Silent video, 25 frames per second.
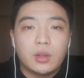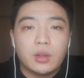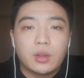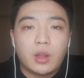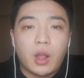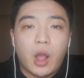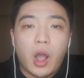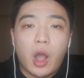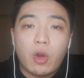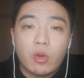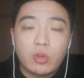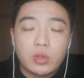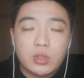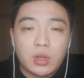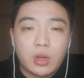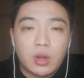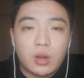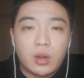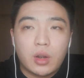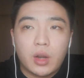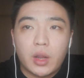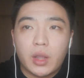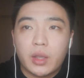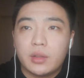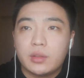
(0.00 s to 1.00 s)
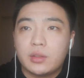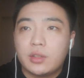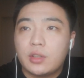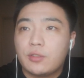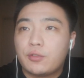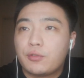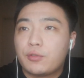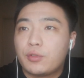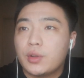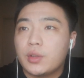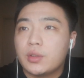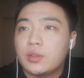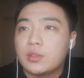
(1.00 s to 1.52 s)
culture, and
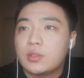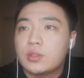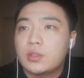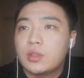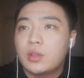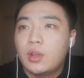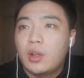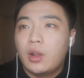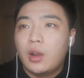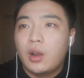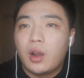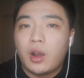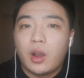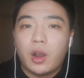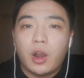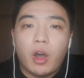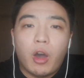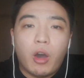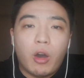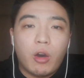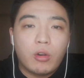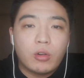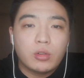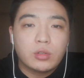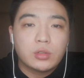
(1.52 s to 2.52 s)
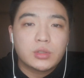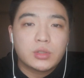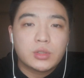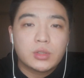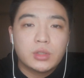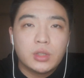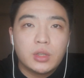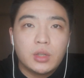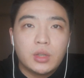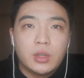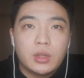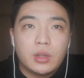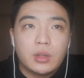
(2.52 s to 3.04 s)
different laws
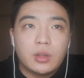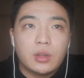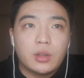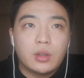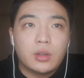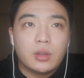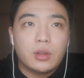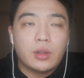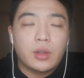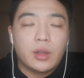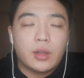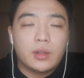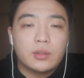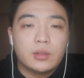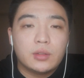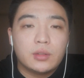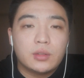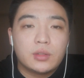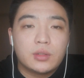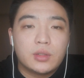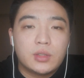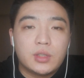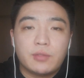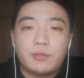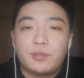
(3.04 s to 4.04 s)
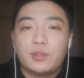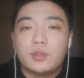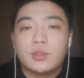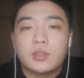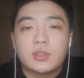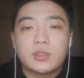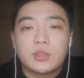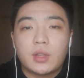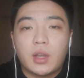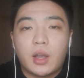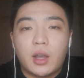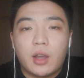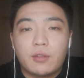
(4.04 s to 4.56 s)
and
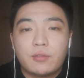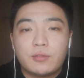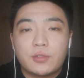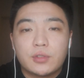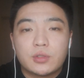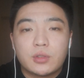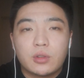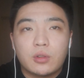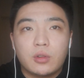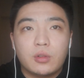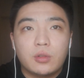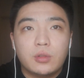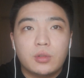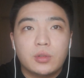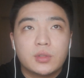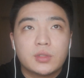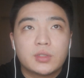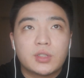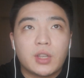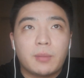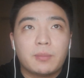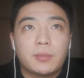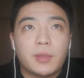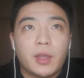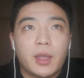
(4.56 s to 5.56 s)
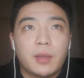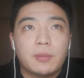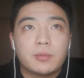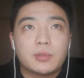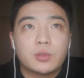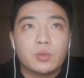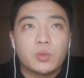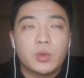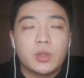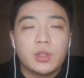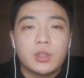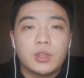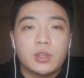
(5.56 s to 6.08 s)
different stuff. So
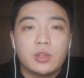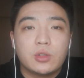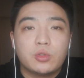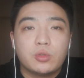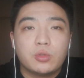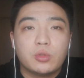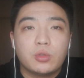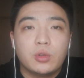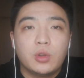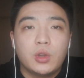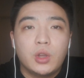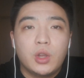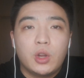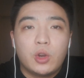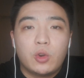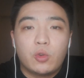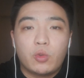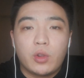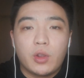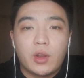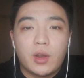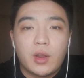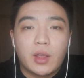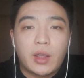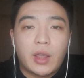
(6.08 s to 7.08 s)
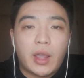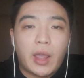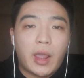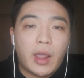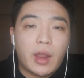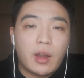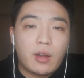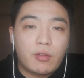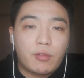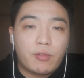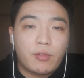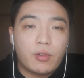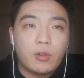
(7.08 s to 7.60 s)
sometimes we need to really
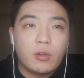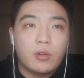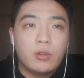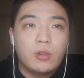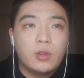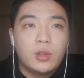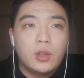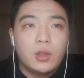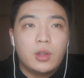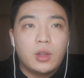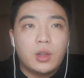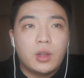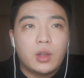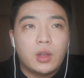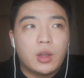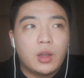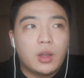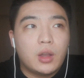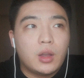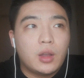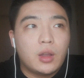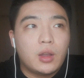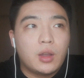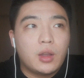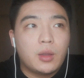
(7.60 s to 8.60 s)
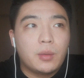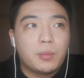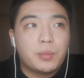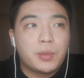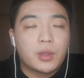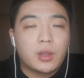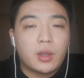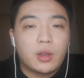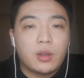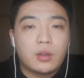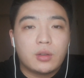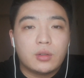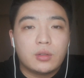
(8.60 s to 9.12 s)
careful
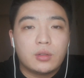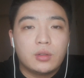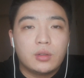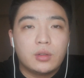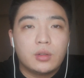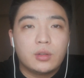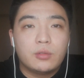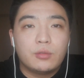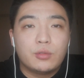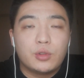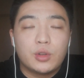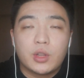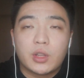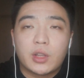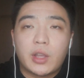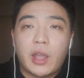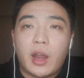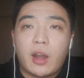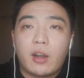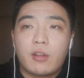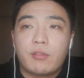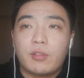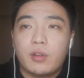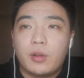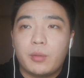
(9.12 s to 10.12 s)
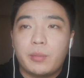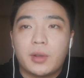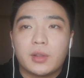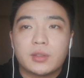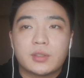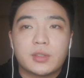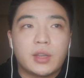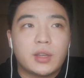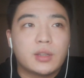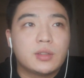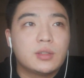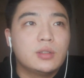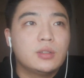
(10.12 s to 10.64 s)
about
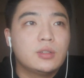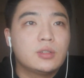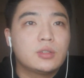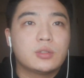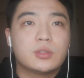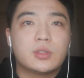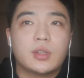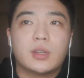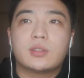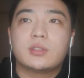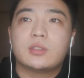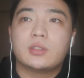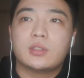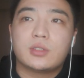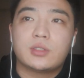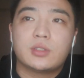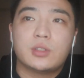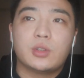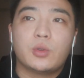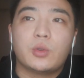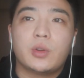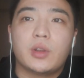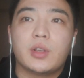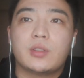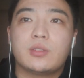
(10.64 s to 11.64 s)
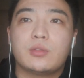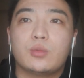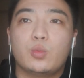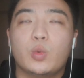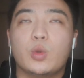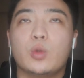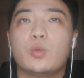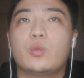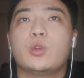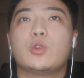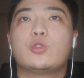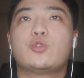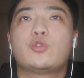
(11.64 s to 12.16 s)
that. So that's the series
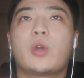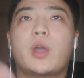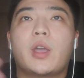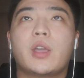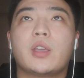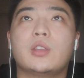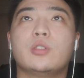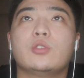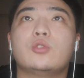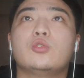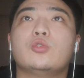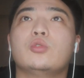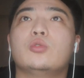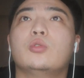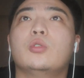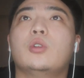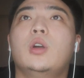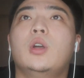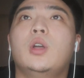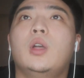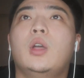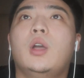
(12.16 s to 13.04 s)
when we're trying to